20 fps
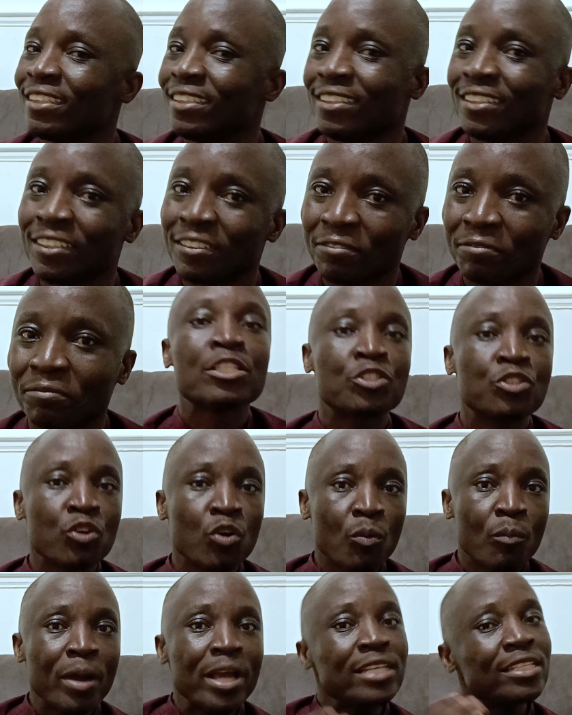is.
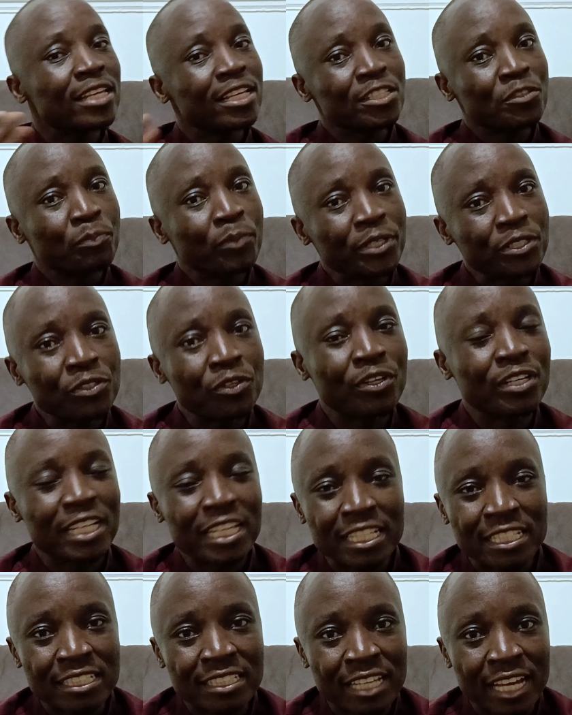So my suspicion
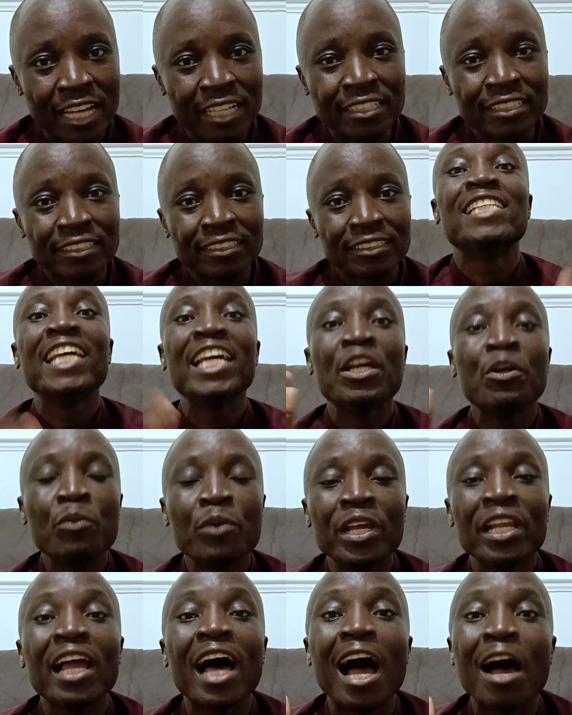is that they
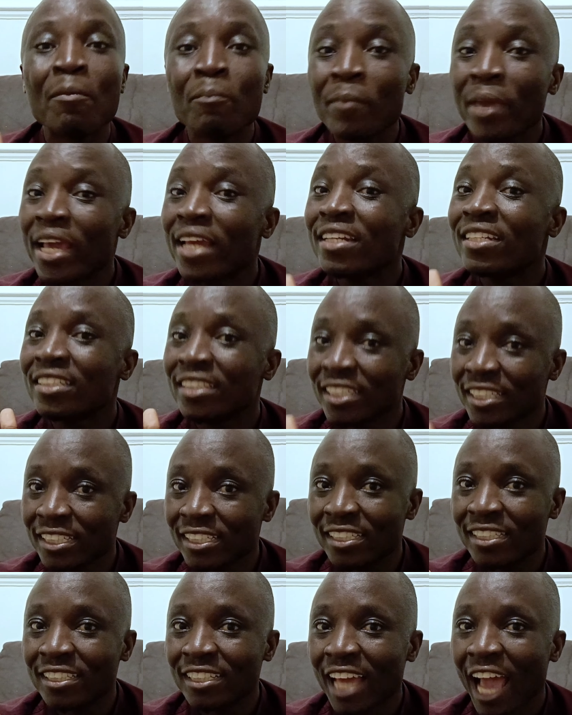will amend
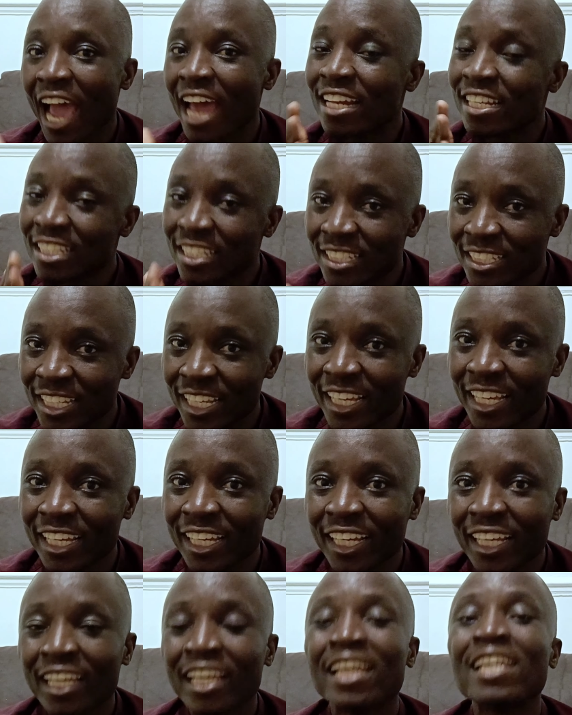this and
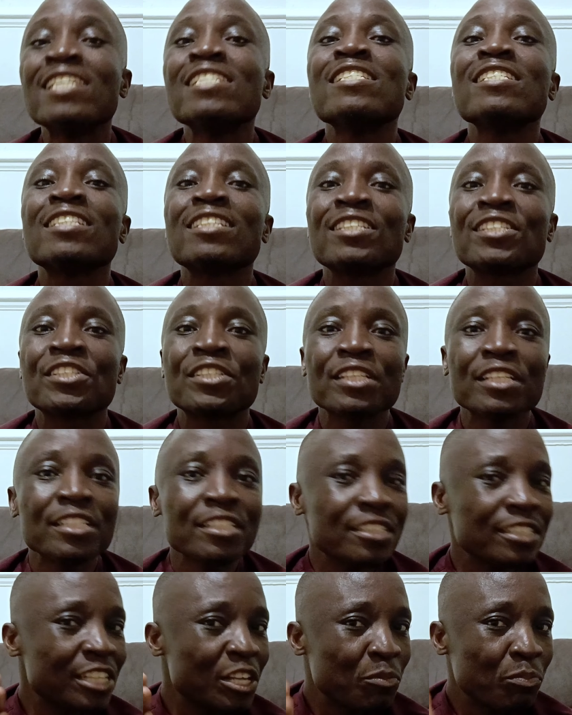say,
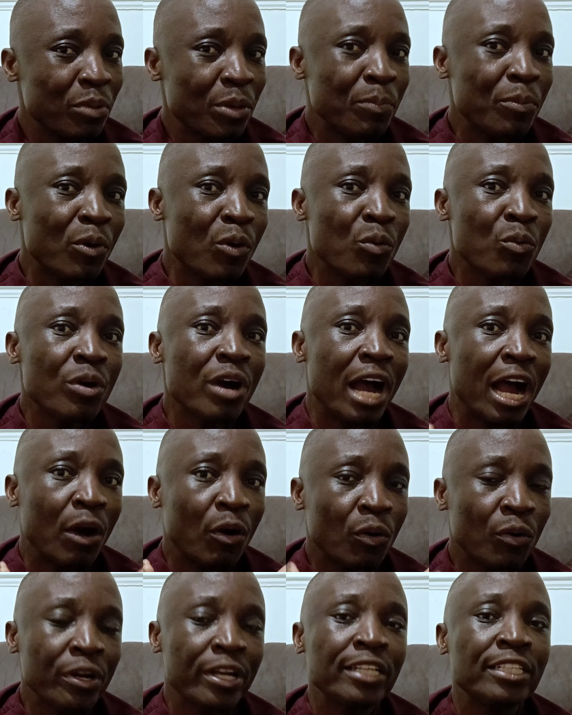since the people who
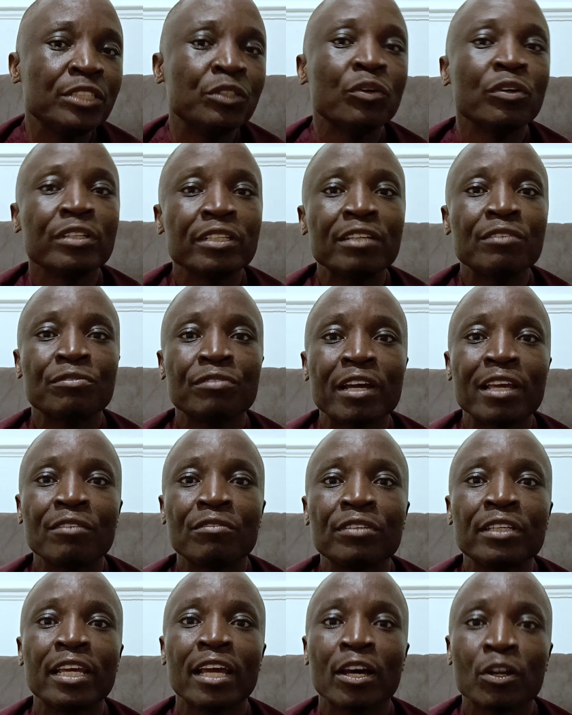are already on the
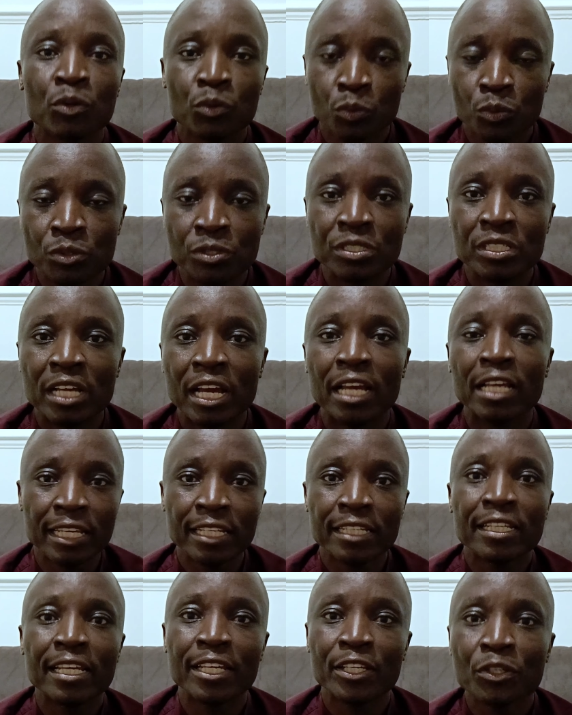5-year route
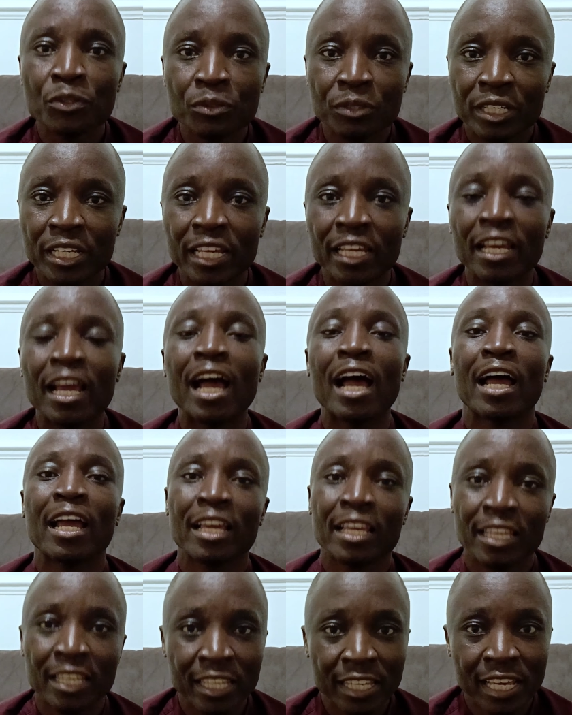in the UK
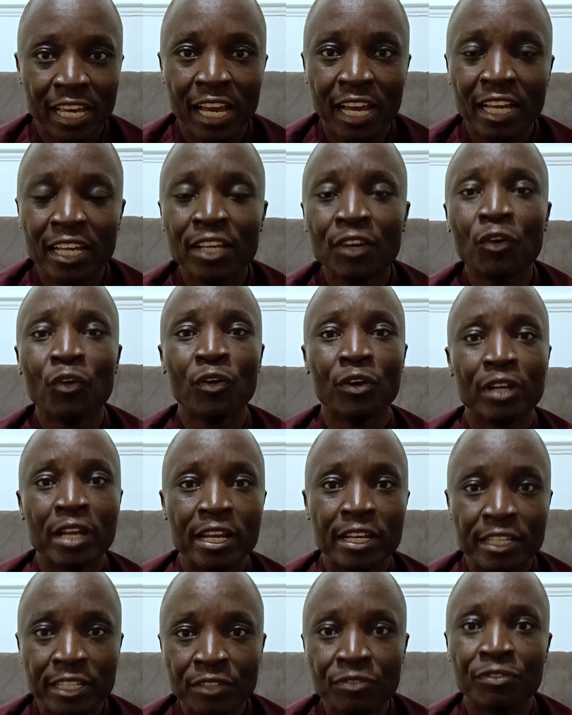are here
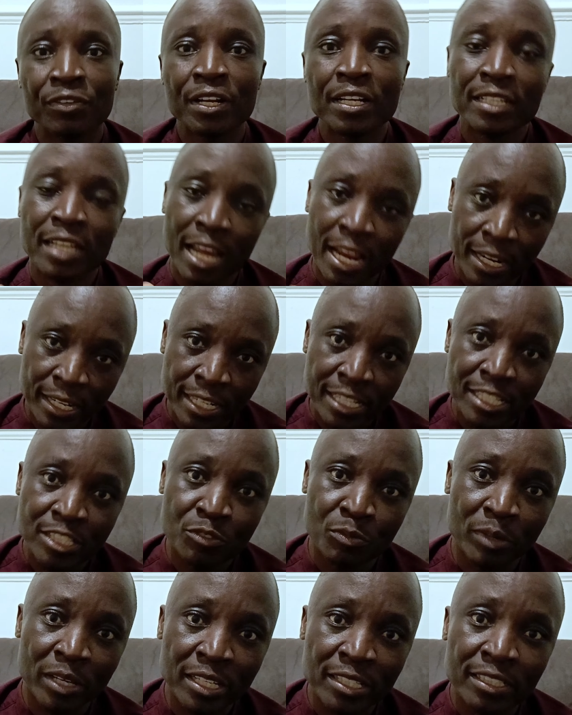on a different
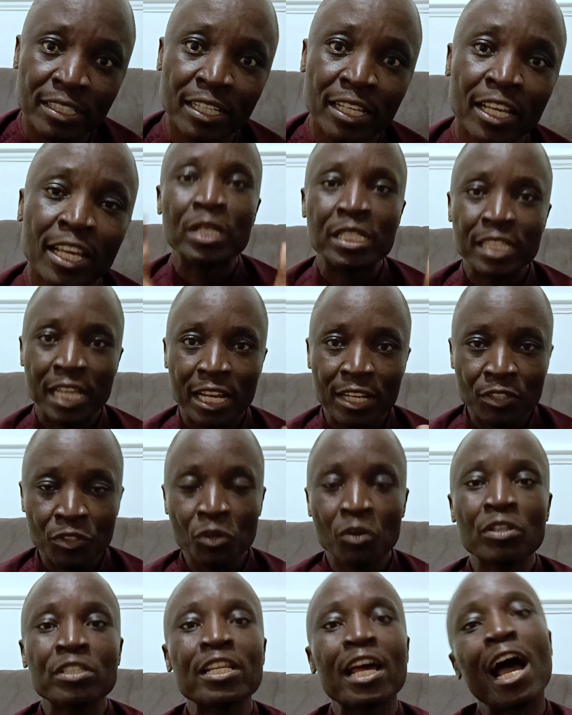arrangement, we shall
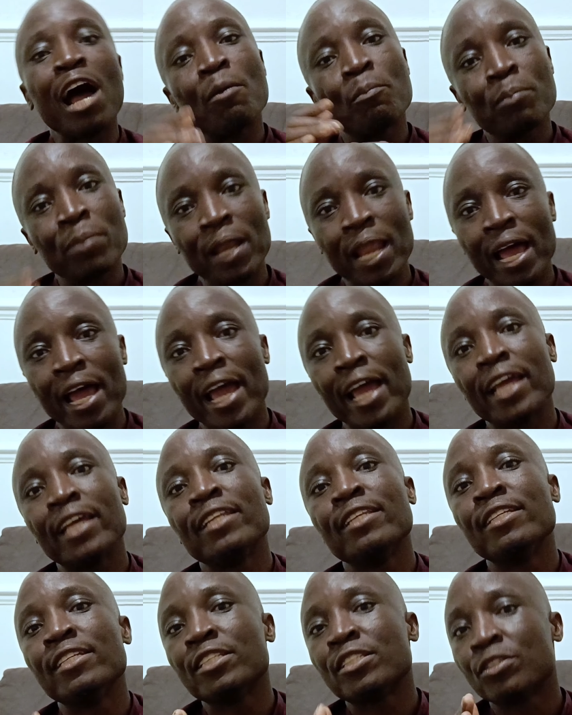not
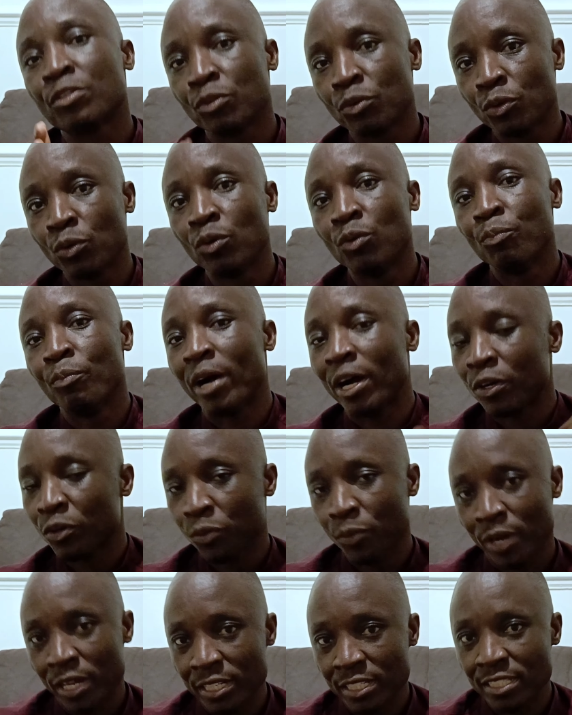apply this rule
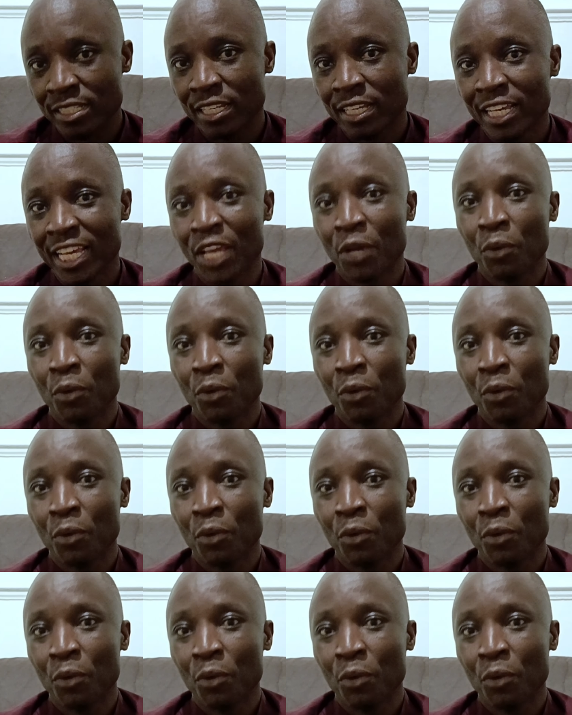backwards.